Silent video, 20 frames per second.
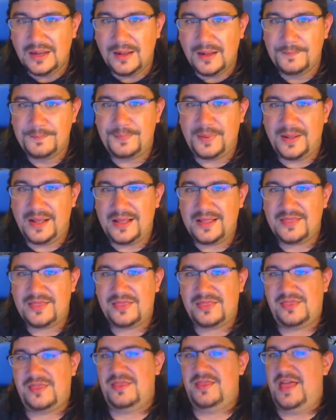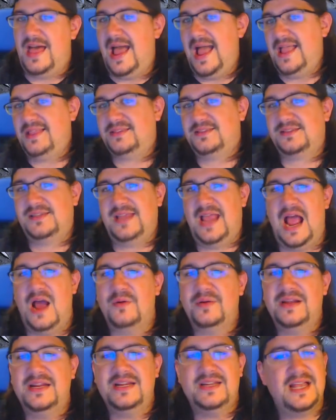But that's
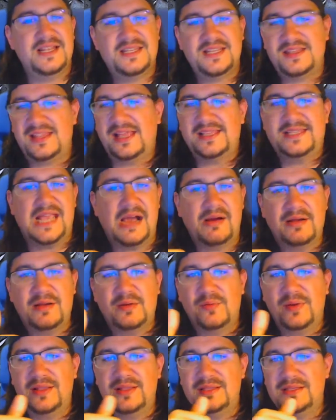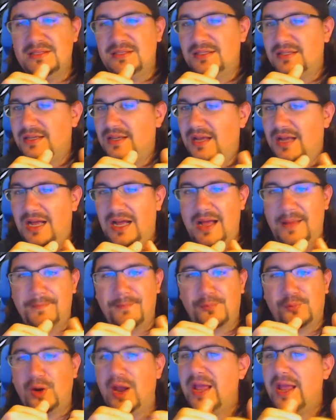how he does it. That's how he wins.
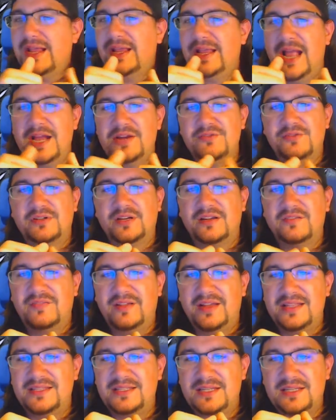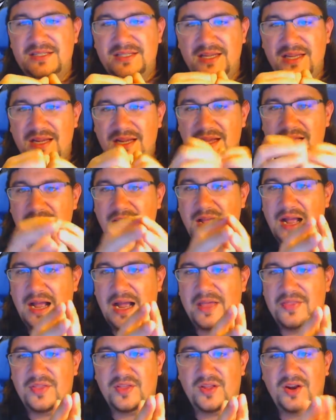Brian Kendrick advances.
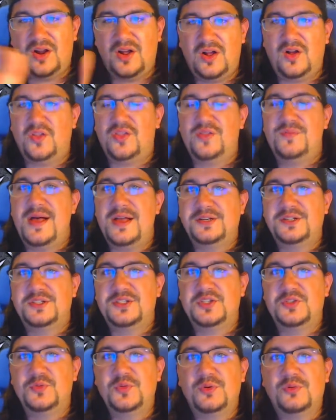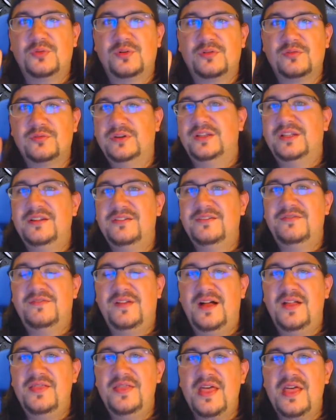I thought all the matches this week were really
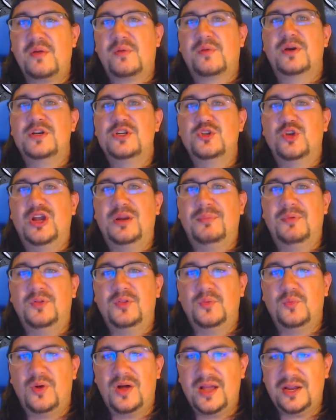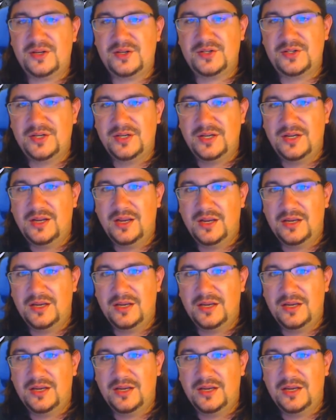fun. They were enjoyable to watch.